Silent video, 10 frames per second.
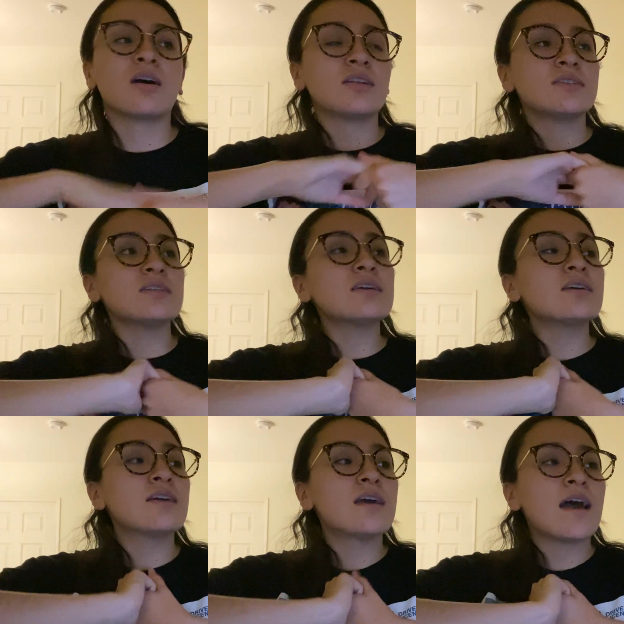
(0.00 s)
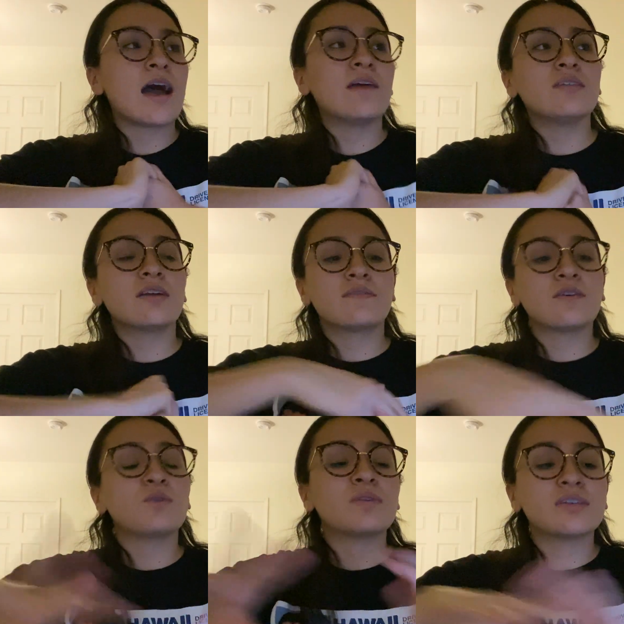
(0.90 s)
honestly, I feel like
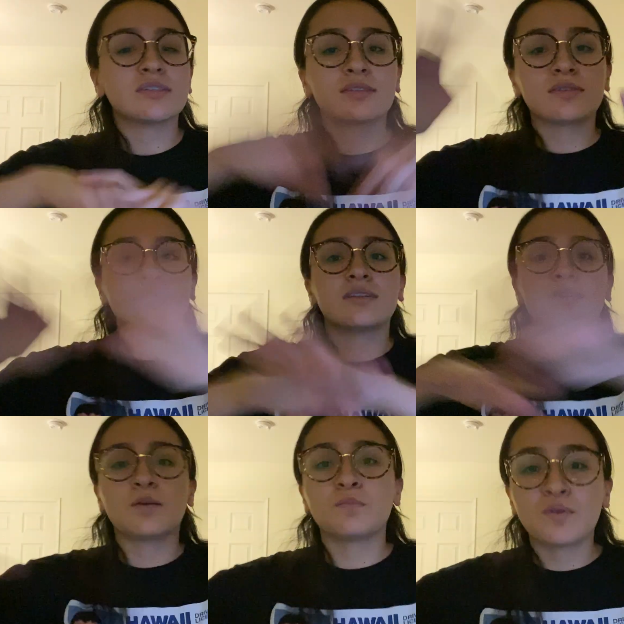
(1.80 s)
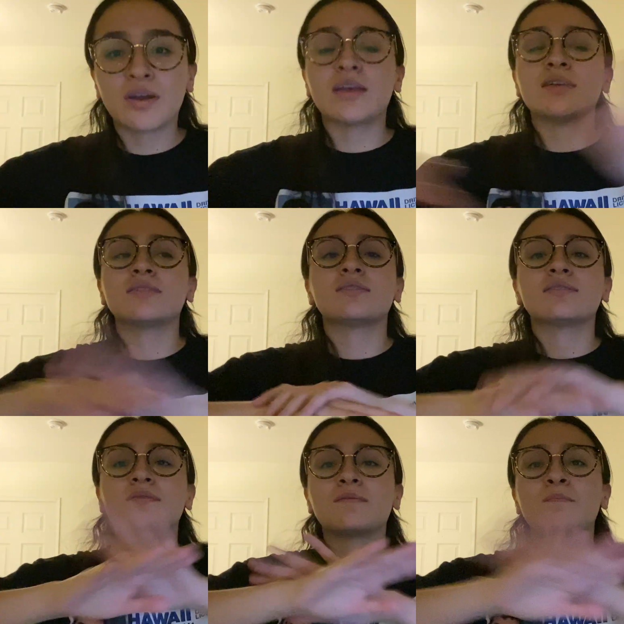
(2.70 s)
film is the set point. It's
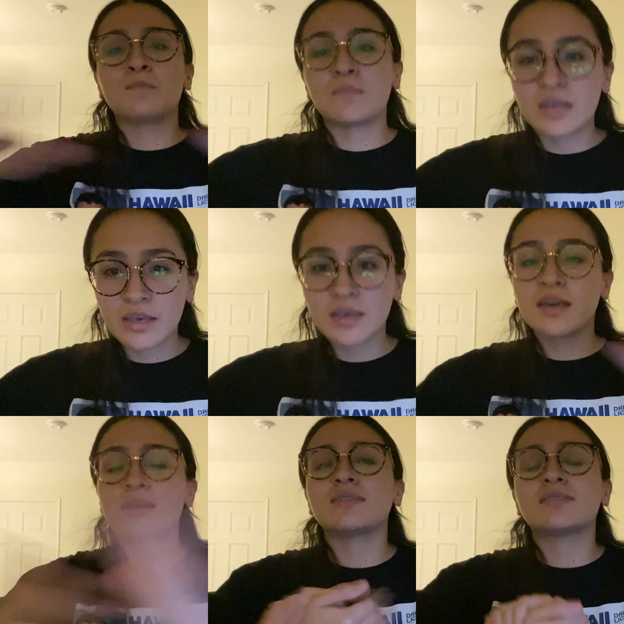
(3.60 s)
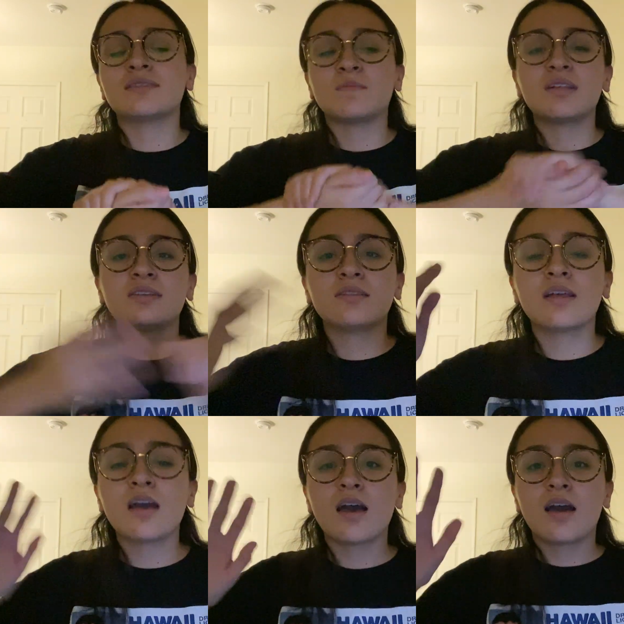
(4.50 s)
me. I'm not saying,
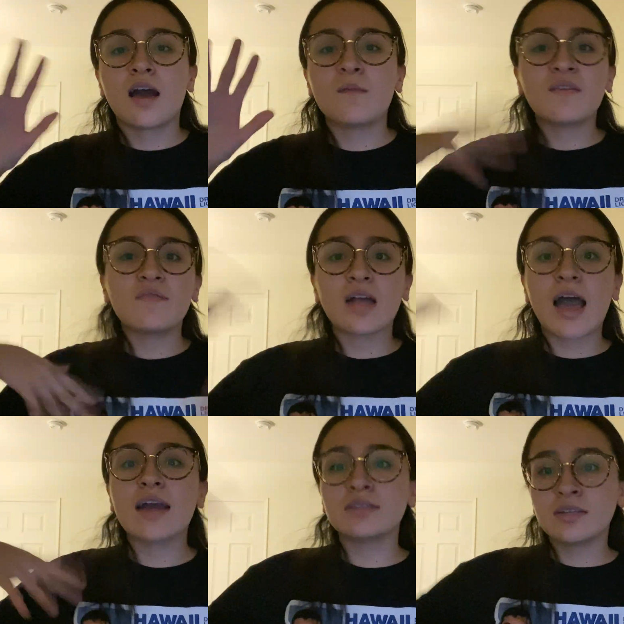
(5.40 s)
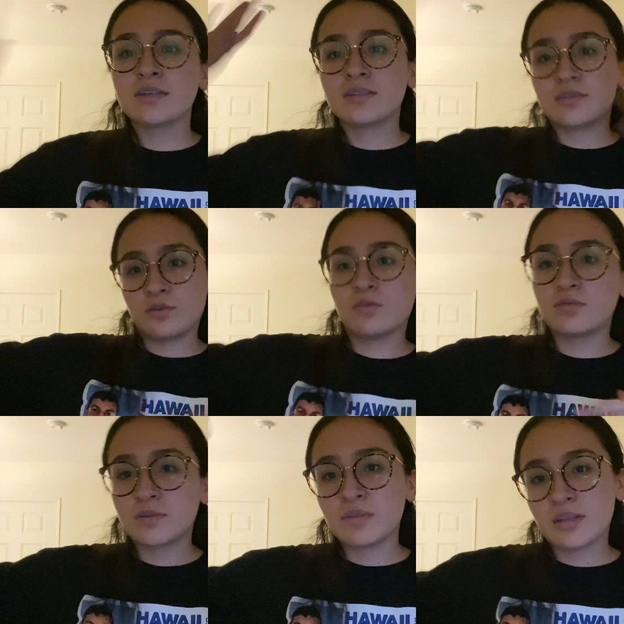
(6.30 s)
I mean, if acting is still
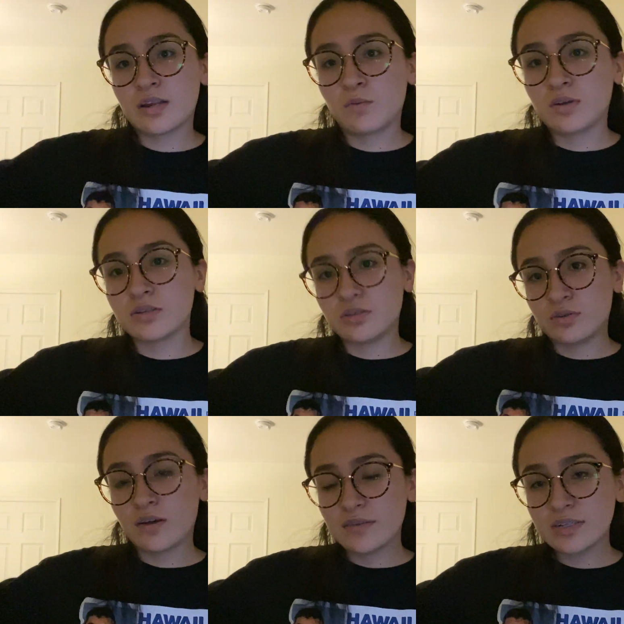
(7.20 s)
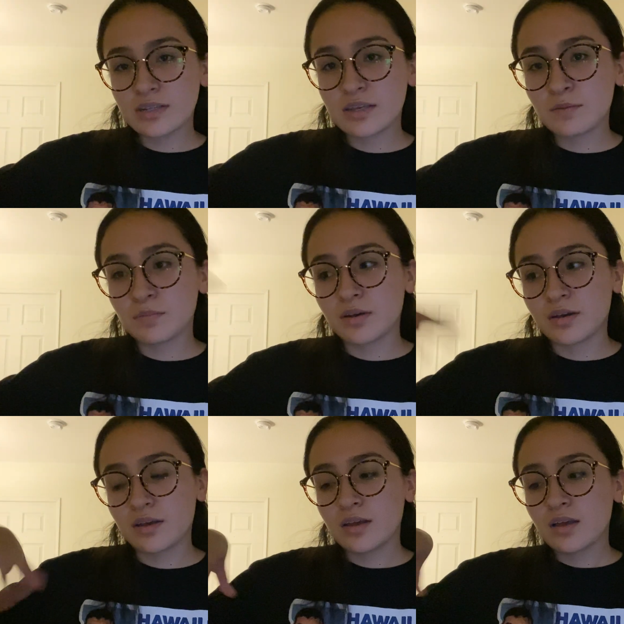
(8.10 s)
something that I want to do, obviously,
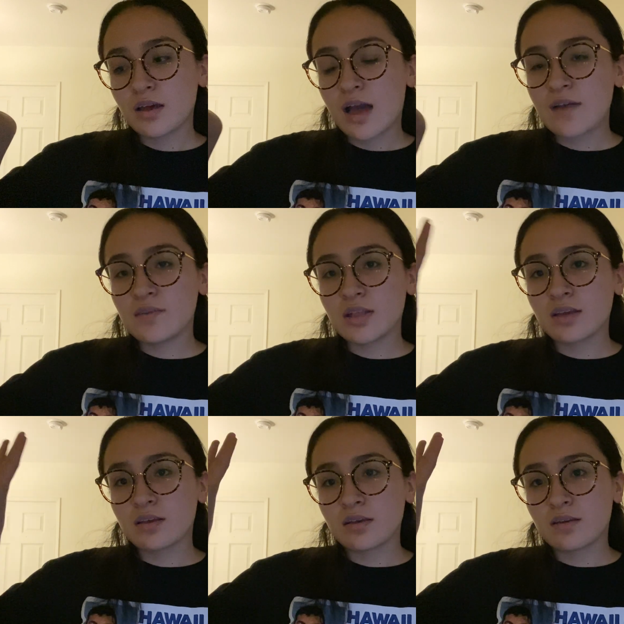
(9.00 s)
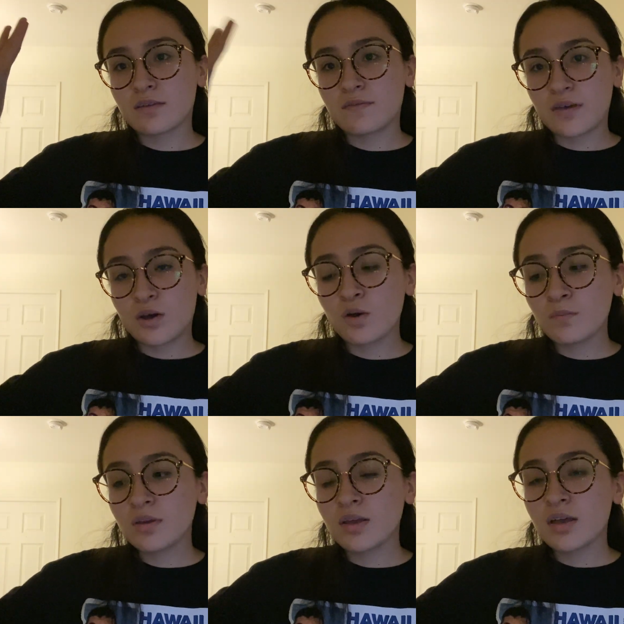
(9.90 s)
but I feel like
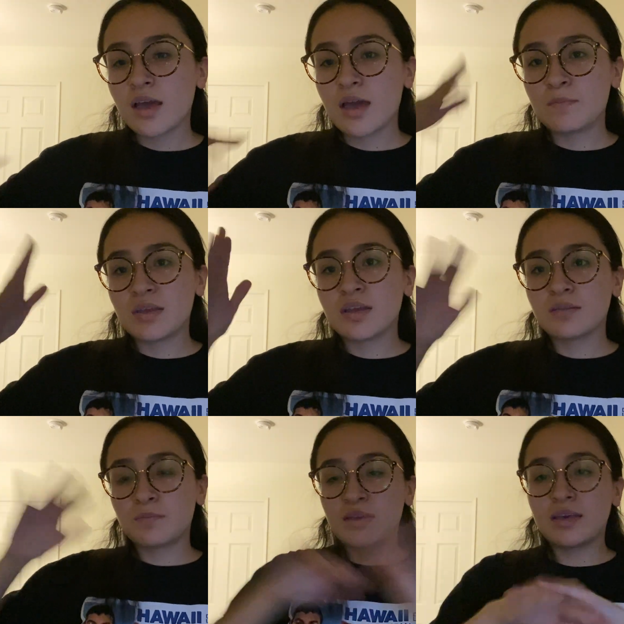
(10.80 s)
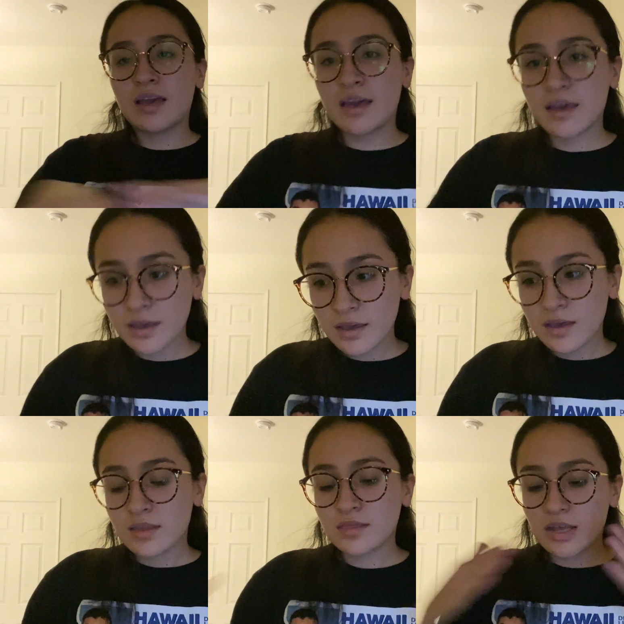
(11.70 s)
film and being in the PA,
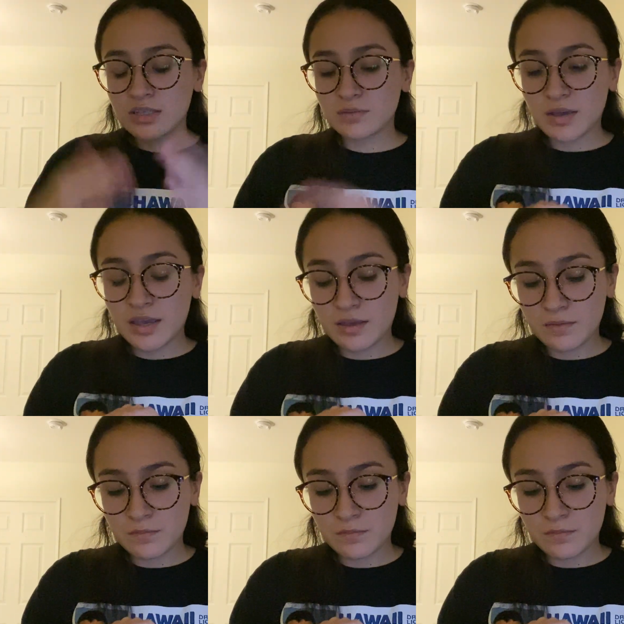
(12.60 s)
that's my